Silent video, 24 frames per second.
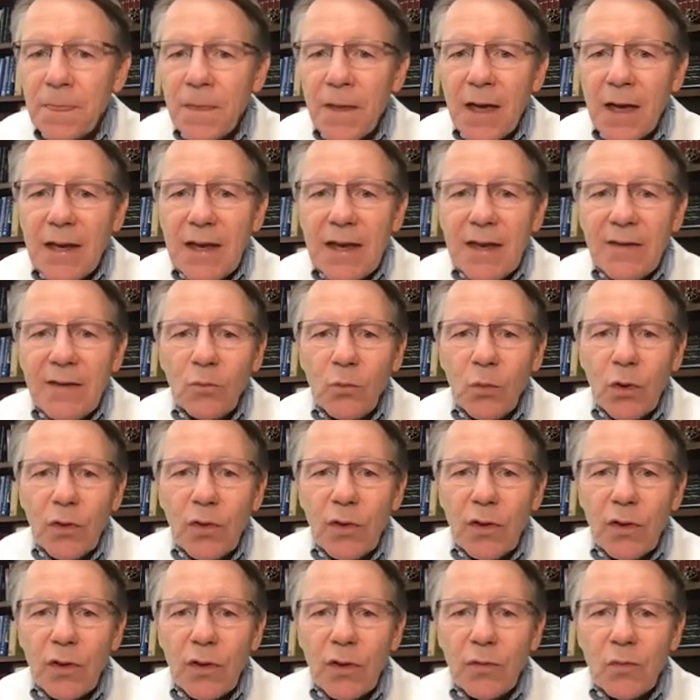and even
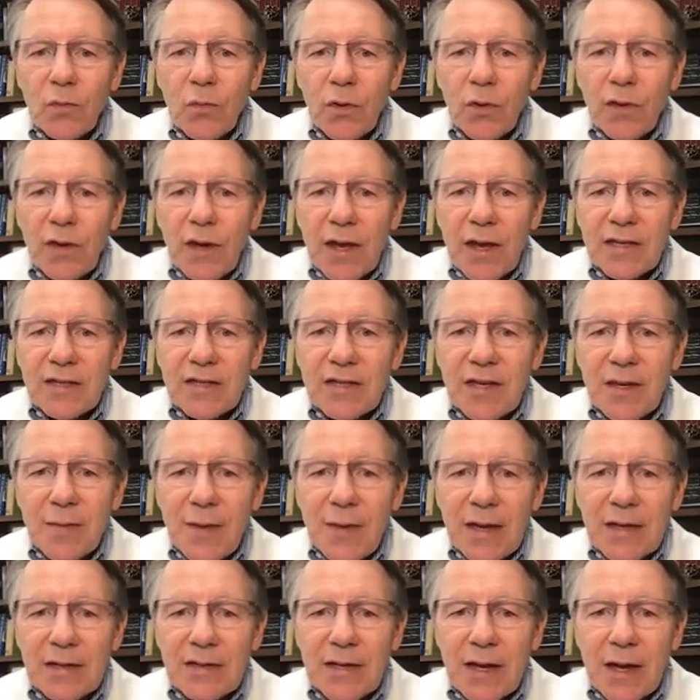with a with an AC
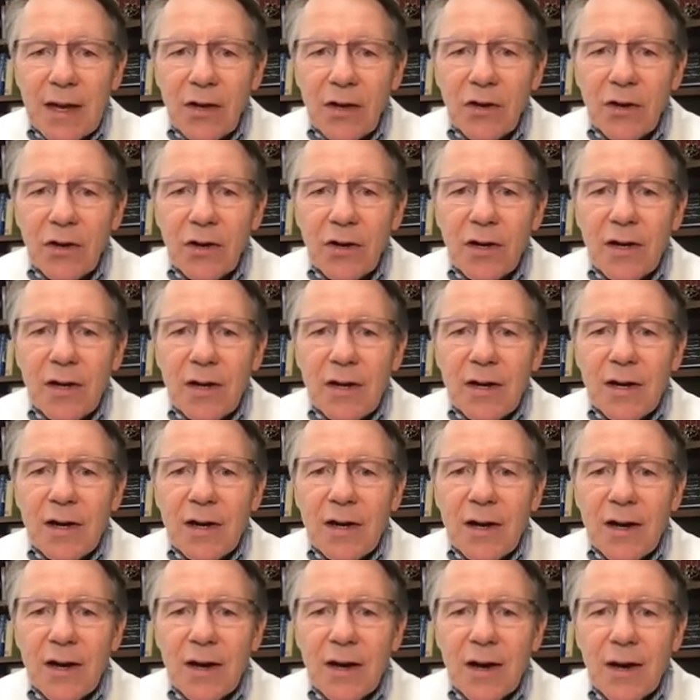maintainer,
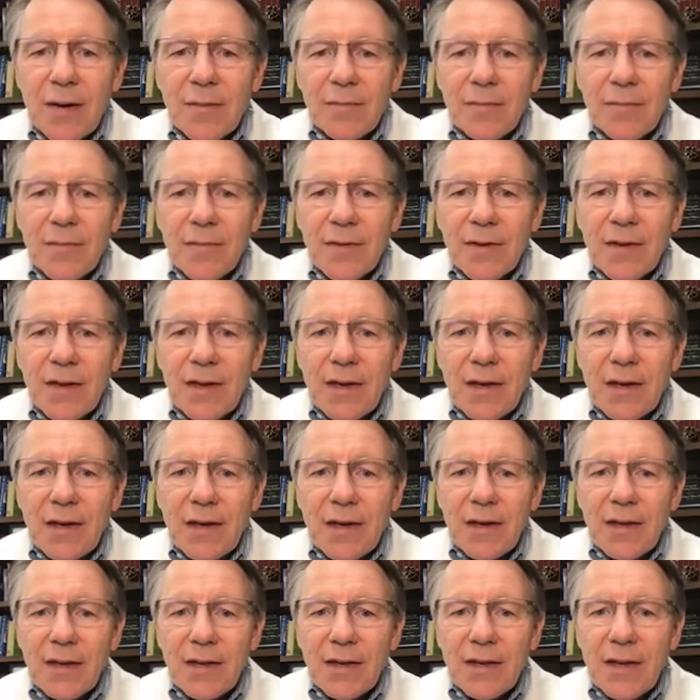um, it
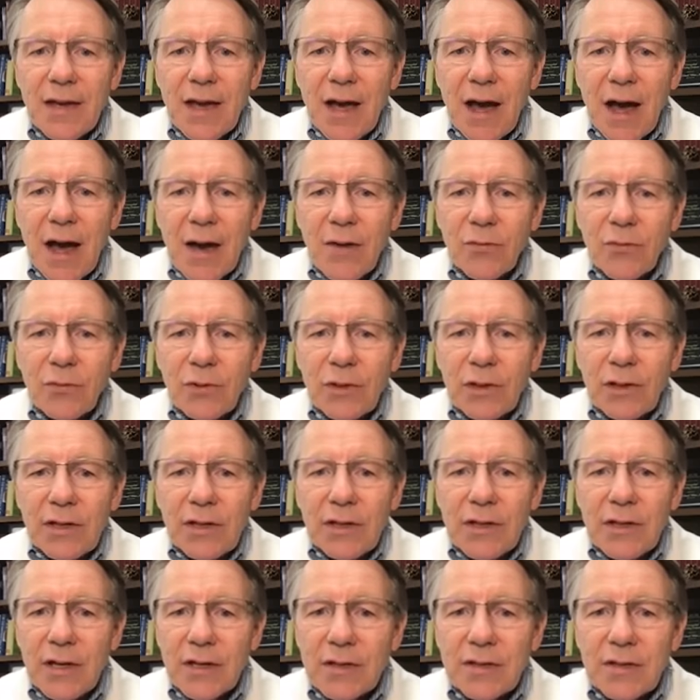the eye really
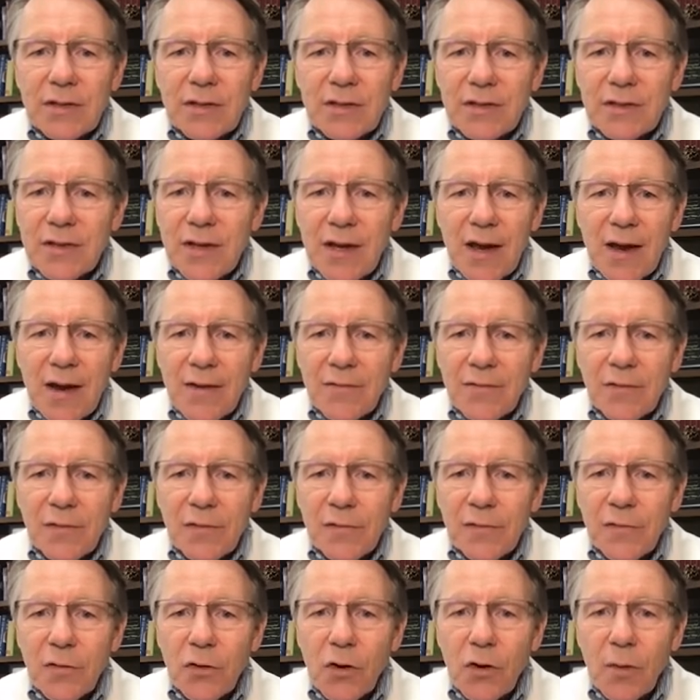doesn't ever
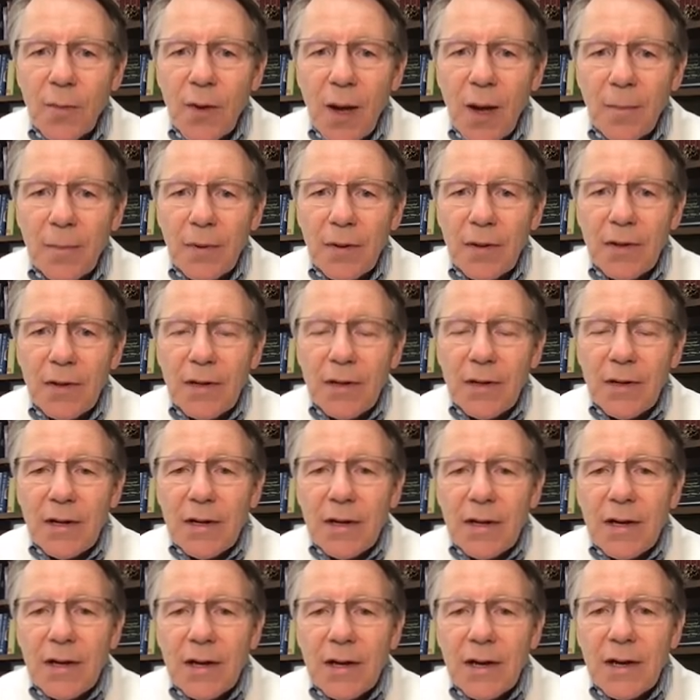firm up.
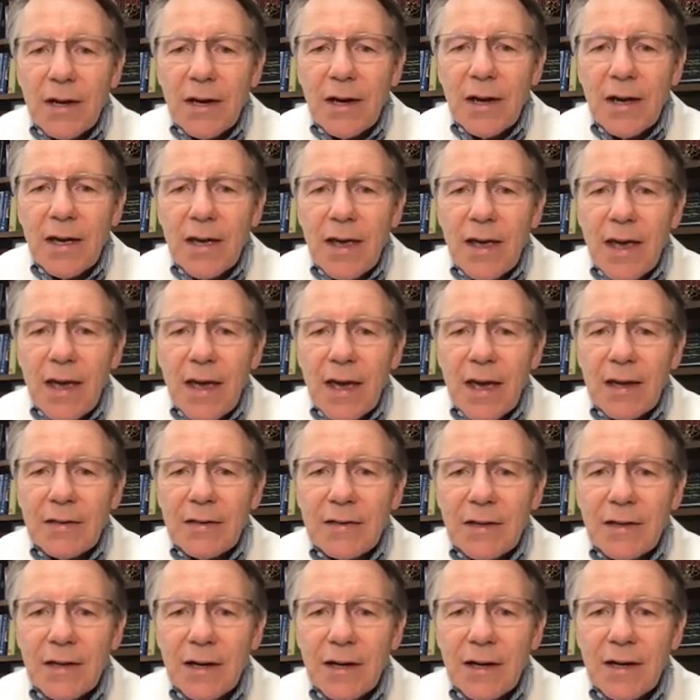Uh, and
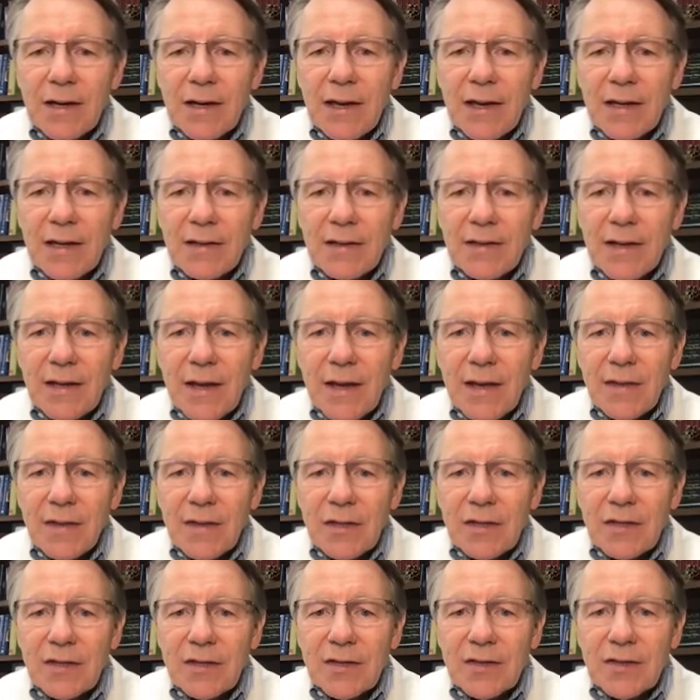uh, and and
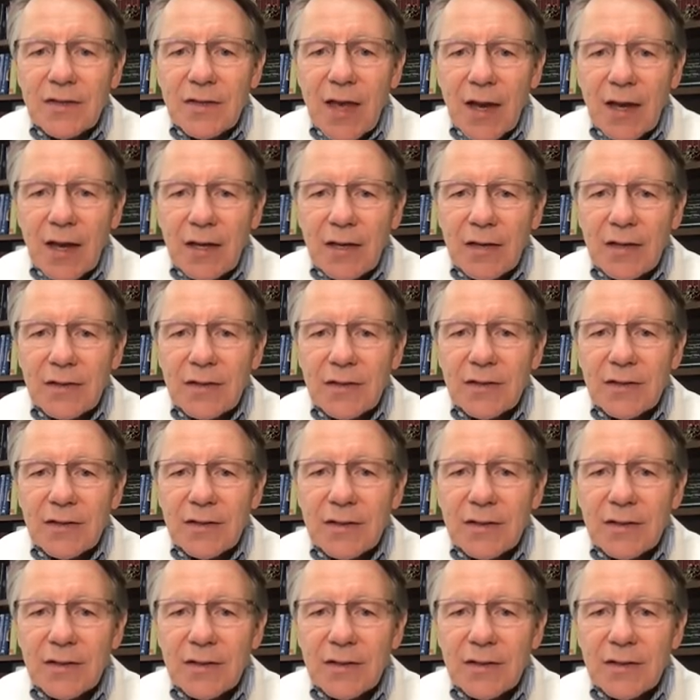this second